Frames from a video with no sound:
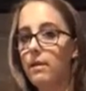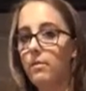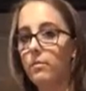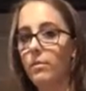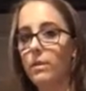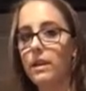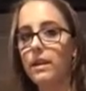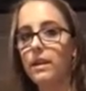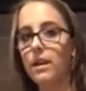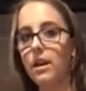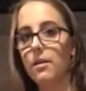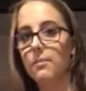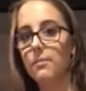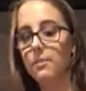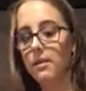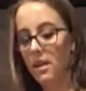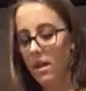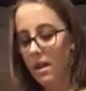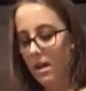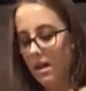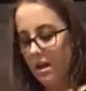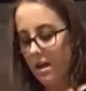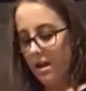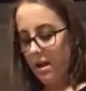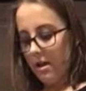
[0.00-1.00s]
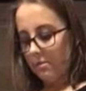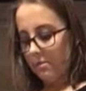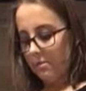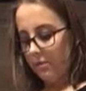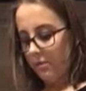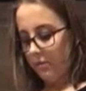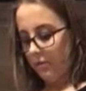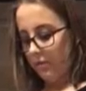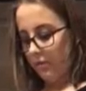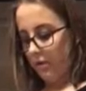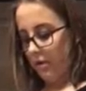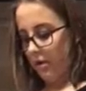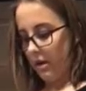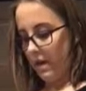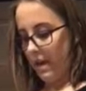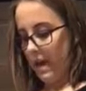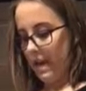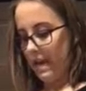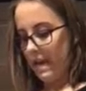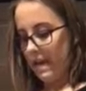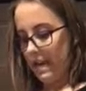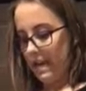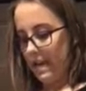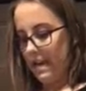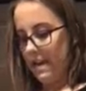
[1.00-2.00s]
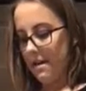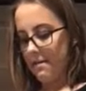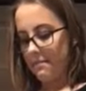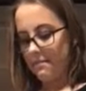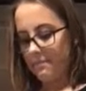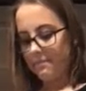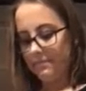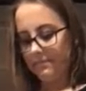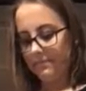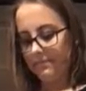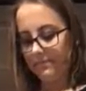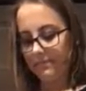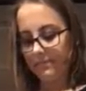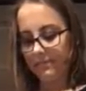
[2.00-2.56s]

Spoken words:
and wake up before 8 a.m.